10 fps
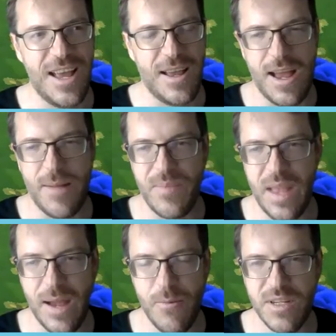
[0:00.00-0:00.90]

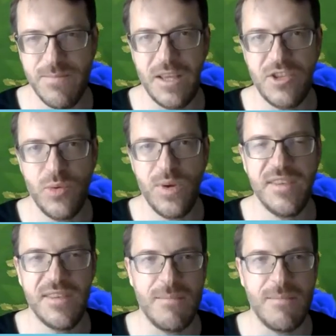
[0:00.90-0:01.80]
I want to make
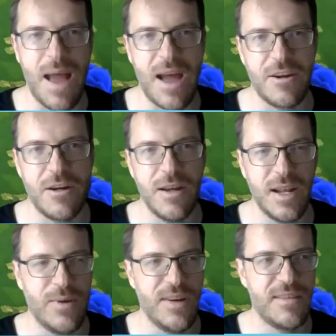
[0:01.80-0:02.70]
choices that matter,
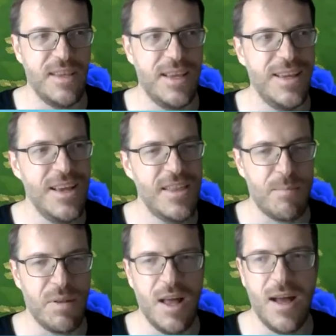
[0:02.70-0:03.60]
and I want to see
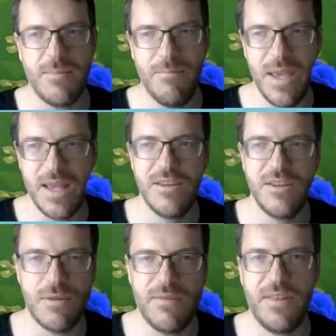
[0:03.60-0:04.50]
the plot
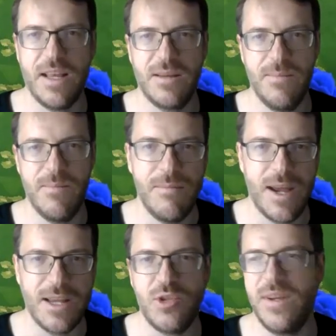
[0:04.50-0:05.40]
bend to reflect
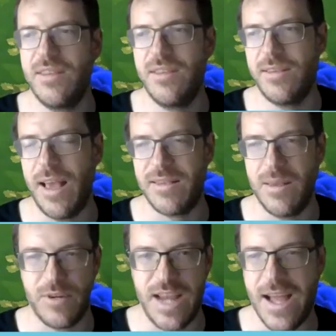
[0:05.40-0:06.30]
my choices
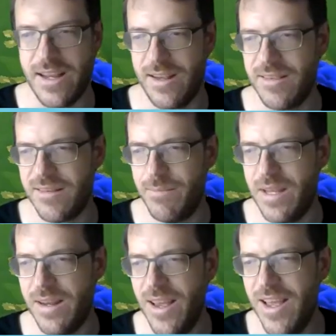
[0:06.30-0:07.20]
as the protagonist.
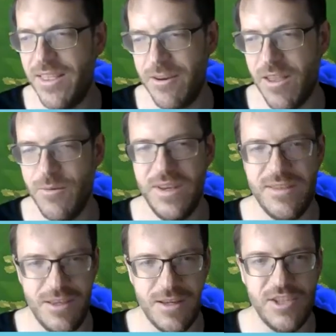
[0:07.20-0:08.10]
But there are other
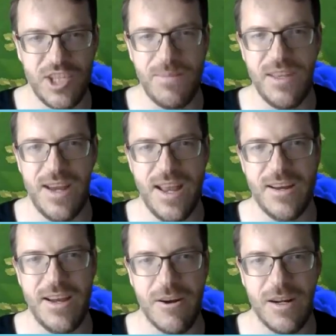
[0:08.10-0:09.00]
ways that you can shape the
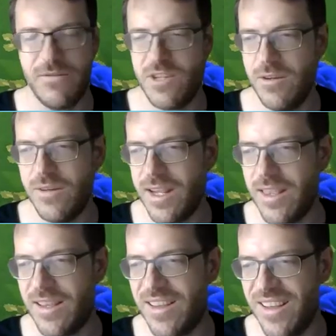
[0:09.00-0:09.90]
narrative too.
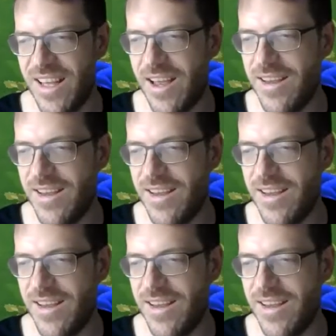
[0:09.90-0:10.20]
I think